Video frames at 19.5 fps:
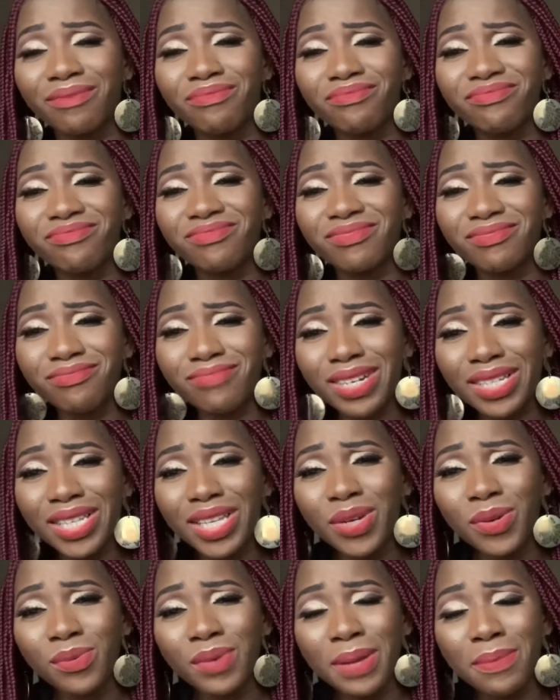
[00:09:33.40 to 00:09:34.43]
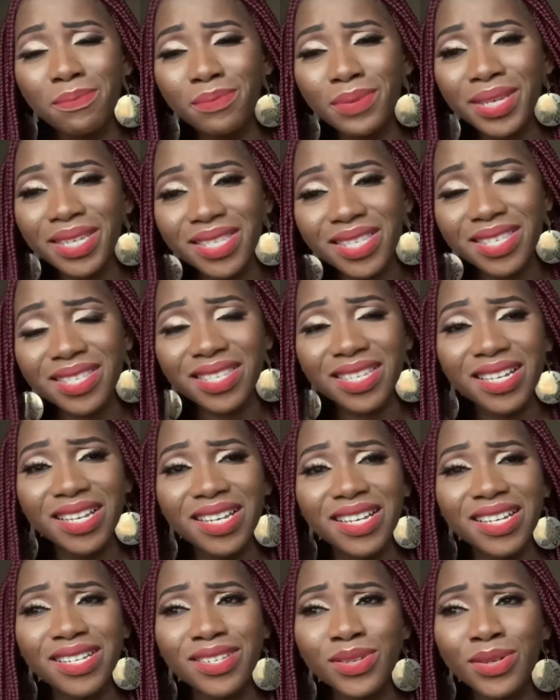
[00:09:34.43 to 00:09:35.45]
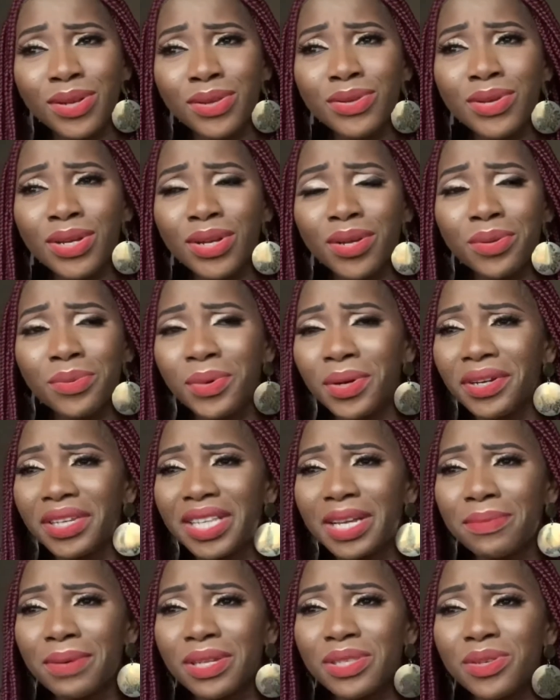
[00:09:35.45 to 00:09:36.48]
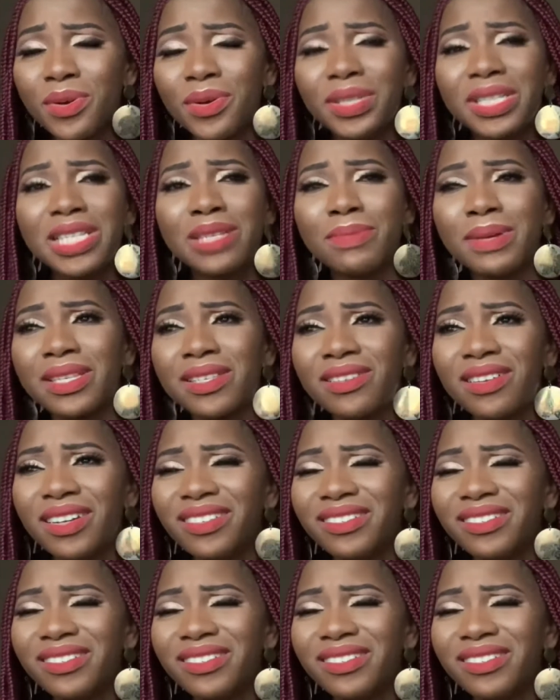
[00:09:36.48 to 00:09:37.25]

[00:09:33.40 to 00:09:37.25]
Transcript: not the way peace. You're not worried about all this person. You're not.